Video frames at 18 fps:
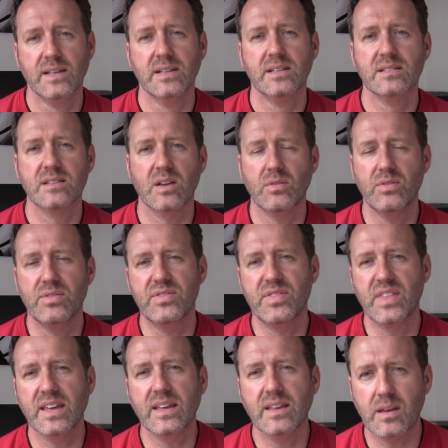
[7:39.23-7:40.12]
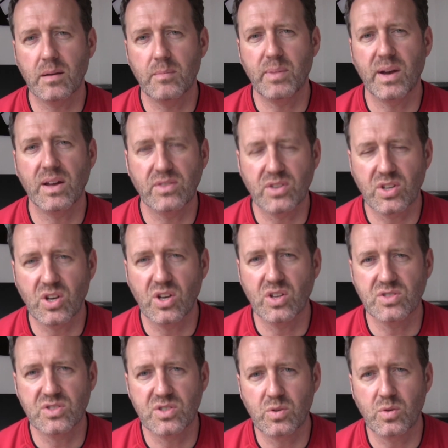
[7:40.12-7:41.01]
So think about the
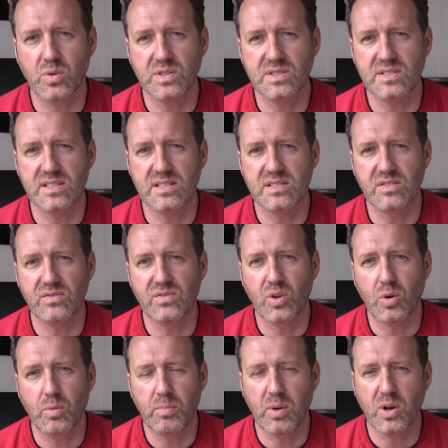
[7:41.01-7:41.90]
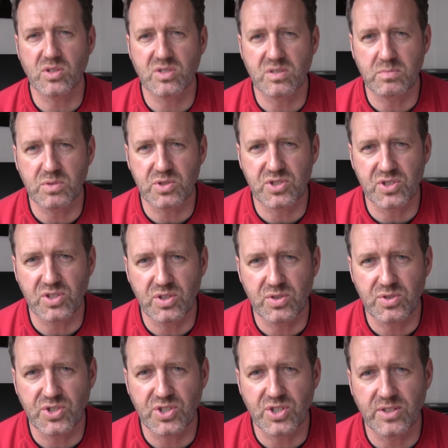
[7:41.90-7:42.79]
consequences of your possible
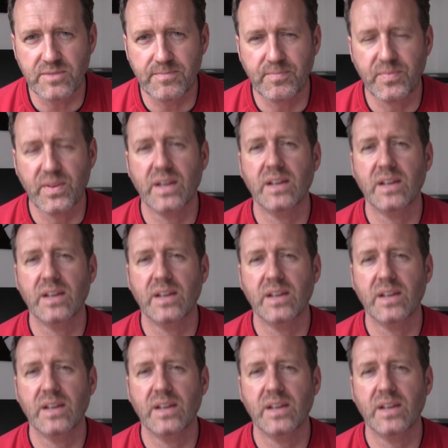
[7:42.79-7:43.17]
solution.